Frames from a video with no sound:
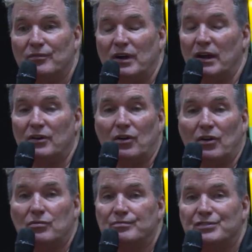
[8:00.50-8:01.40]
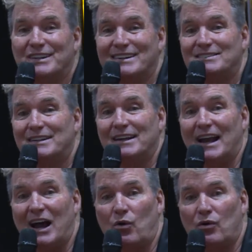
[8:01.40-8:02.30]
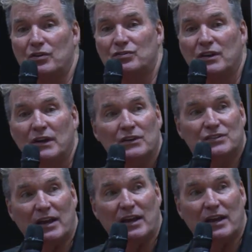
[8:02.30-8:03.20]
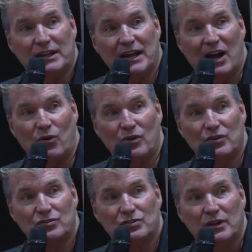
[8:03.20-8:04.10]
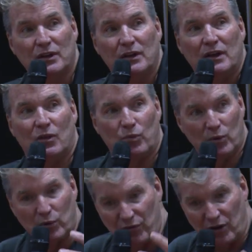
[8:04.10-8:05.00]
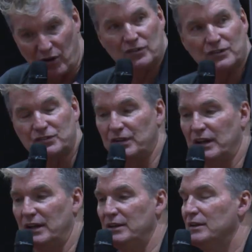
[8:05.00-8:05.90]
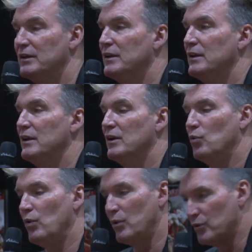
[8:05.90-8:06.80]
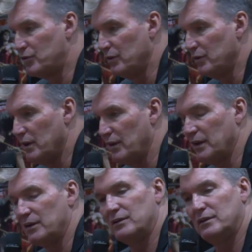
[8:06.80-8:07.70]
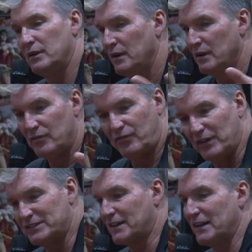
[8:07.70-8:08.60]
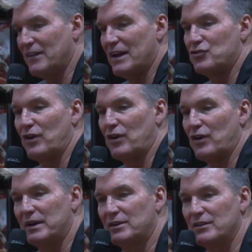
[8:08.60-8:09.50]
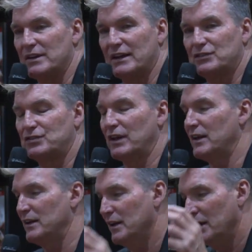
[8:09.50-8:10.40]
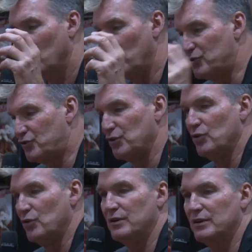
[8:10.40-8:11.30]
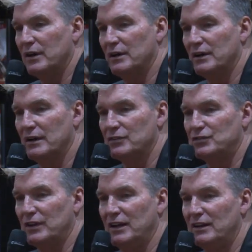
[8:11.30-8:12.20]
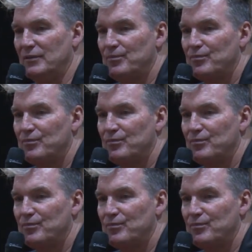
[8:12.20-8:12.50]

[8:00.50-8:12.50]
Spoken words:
I don't know, 16 hours, 17 hours, and we would rehearse a scene. And then physically they'd drag me into the next set. We'd shoot a scene,